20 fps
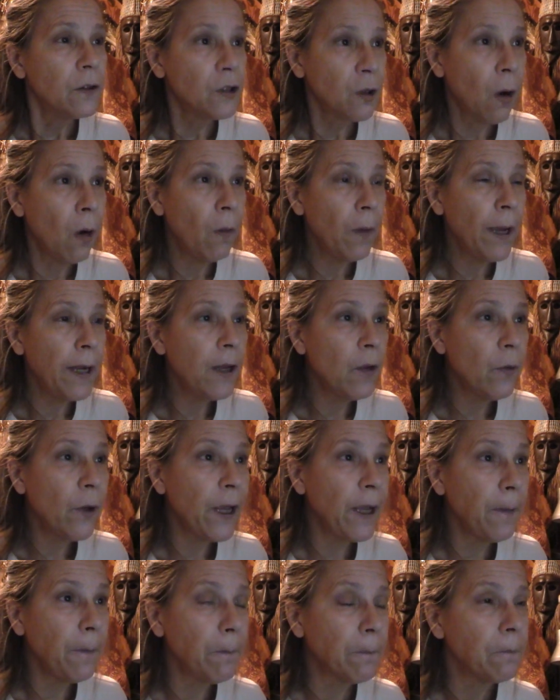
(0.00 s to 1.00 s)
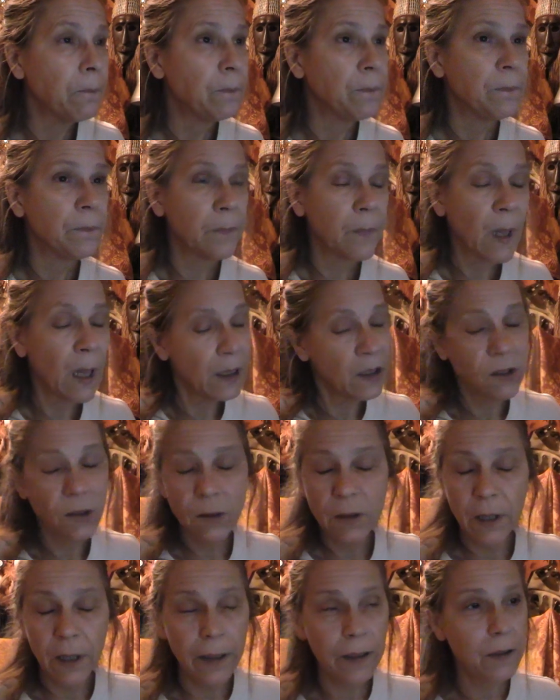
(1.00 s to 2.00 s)
So anyway, I
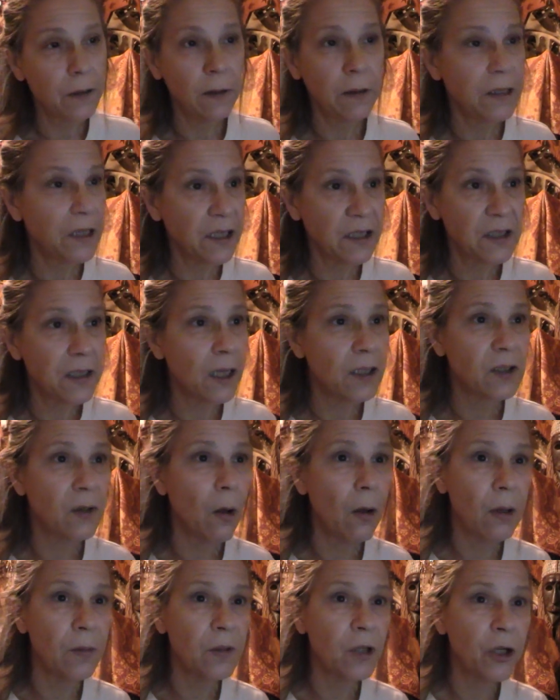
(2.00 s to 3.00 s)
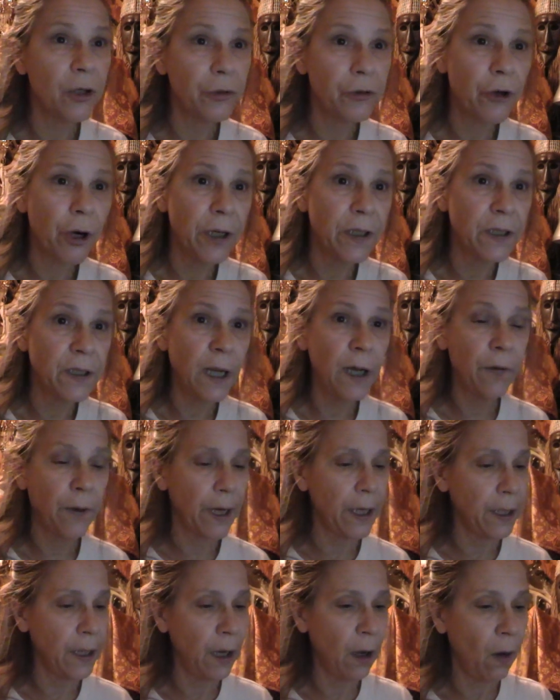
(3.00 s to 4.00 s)
guess that's all I'm trying to say
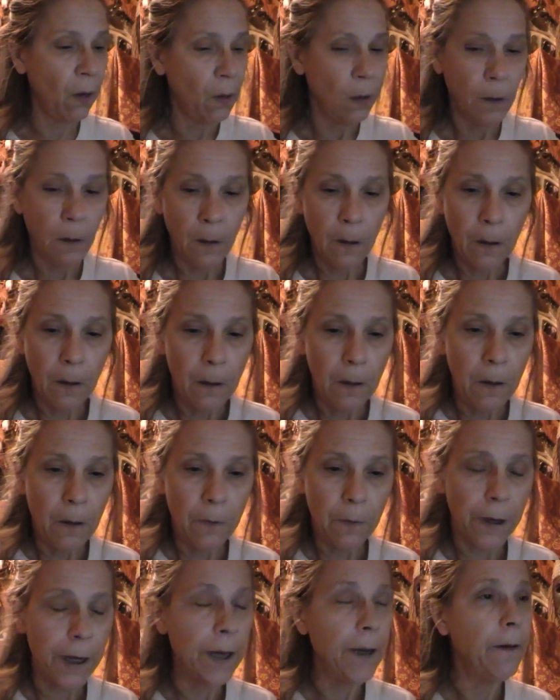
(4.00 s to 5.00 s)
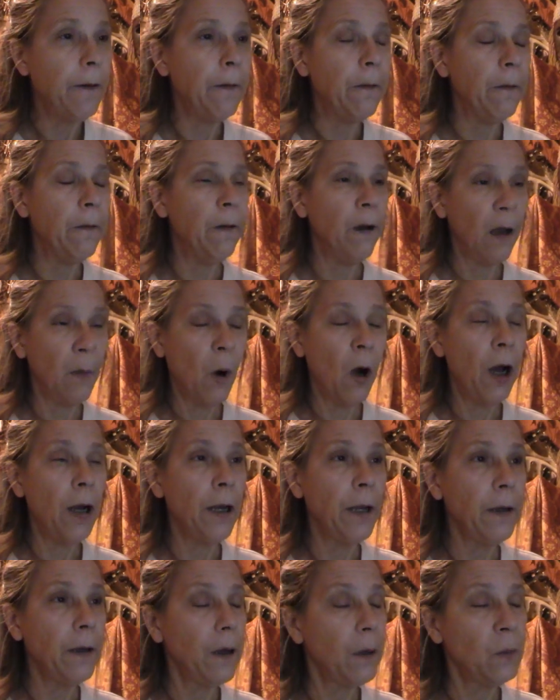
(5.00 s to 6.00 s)
right now, right? I'm
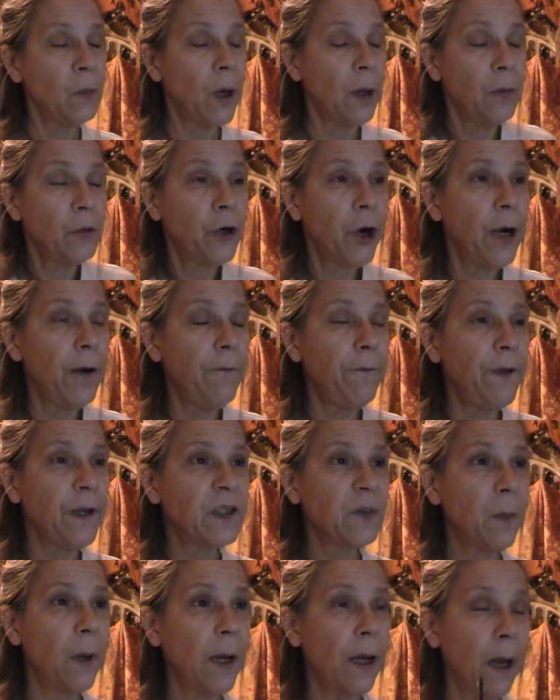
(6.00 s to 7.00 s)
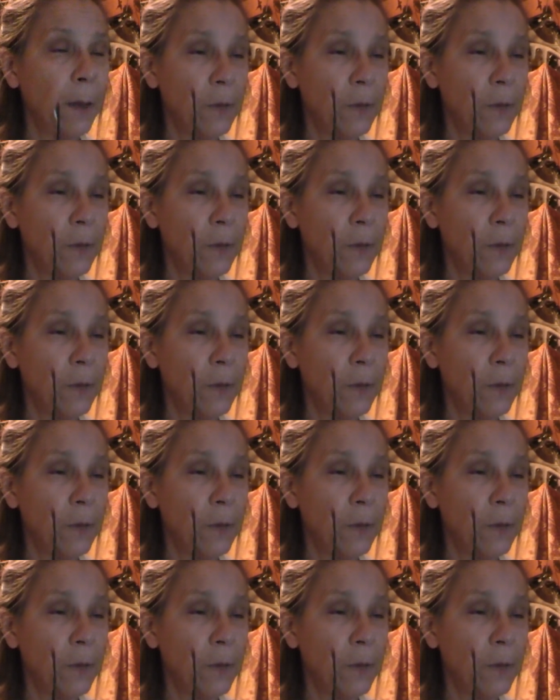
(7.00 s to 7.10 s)
on it. I'm trying to fix